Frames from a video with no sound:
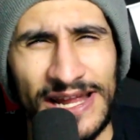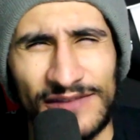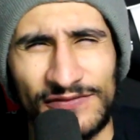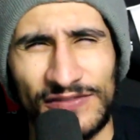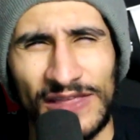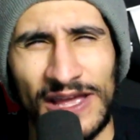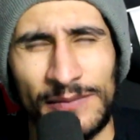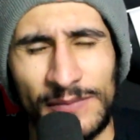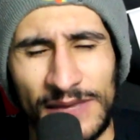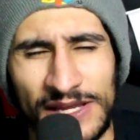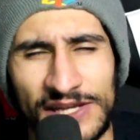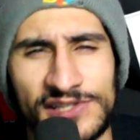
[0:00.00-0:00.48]

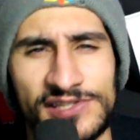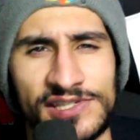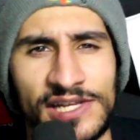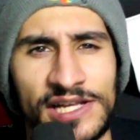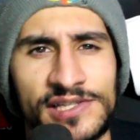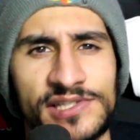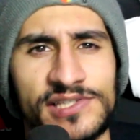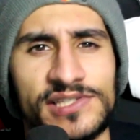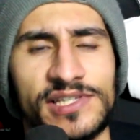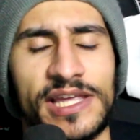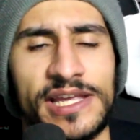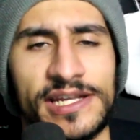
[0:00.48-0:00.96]
if that makes
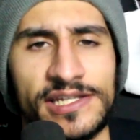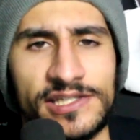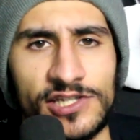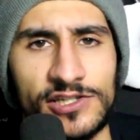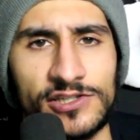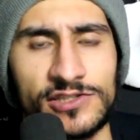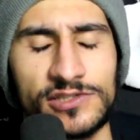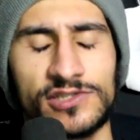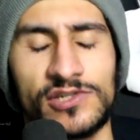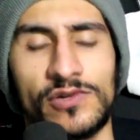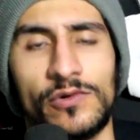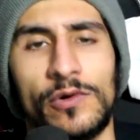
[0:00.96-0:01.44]
sense, like
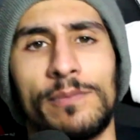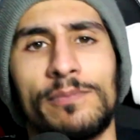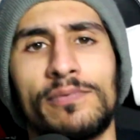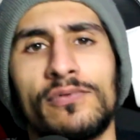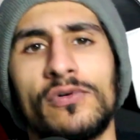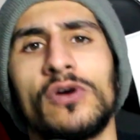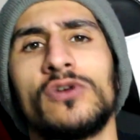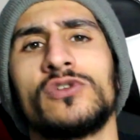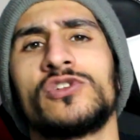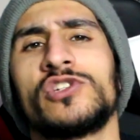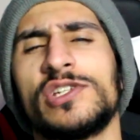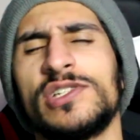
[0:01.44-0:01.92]
to
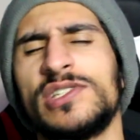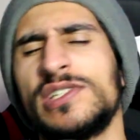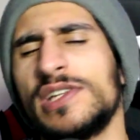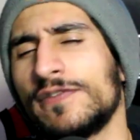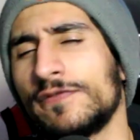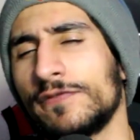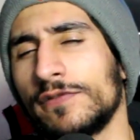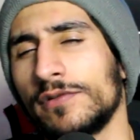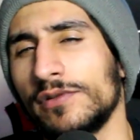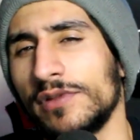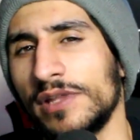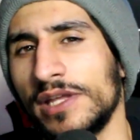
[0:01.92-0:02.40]
approach it
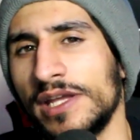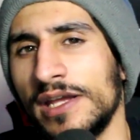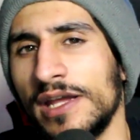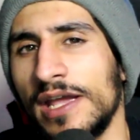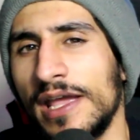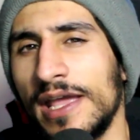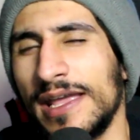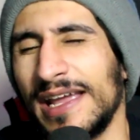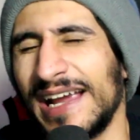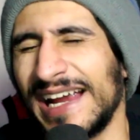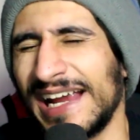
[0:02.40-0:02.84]
differently.